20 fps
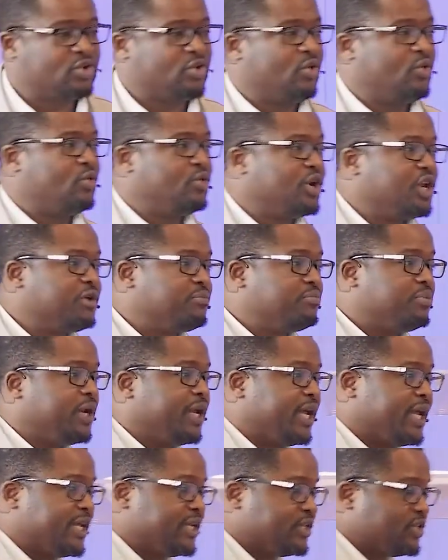in his holy
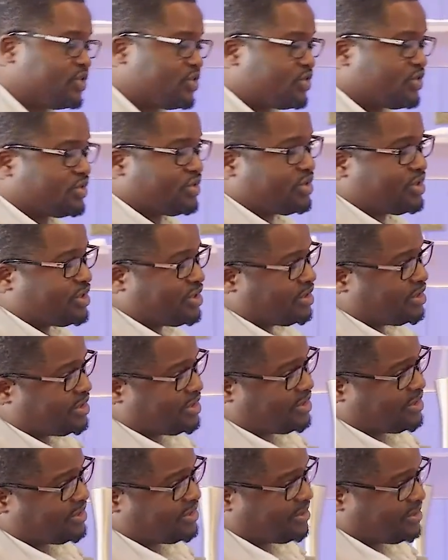
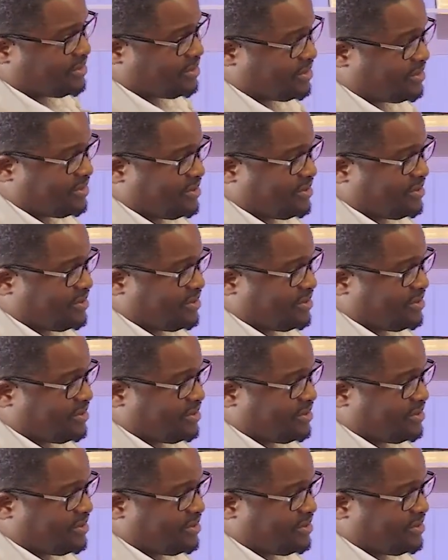place?